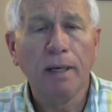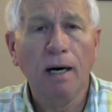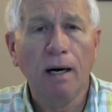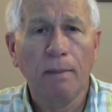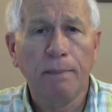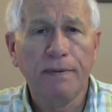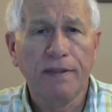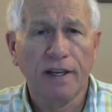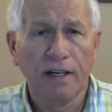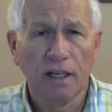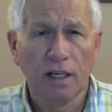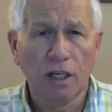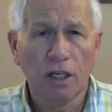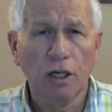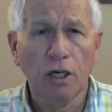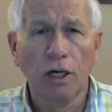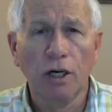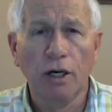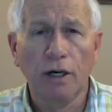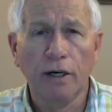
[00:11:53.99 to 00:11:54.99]
up that
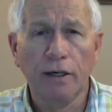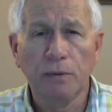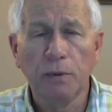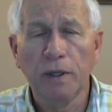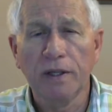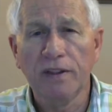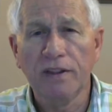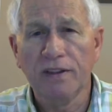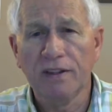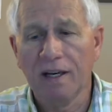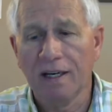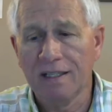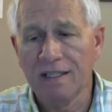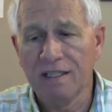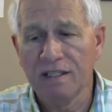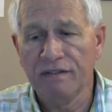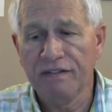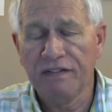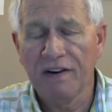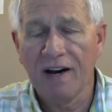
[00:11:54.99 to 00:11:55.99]
occurred with
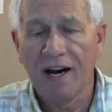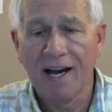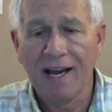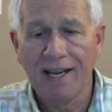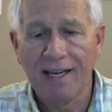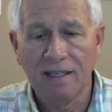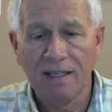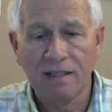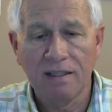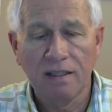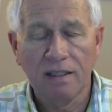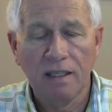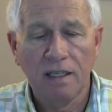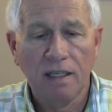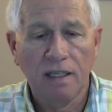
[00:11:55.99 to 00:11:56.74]
defined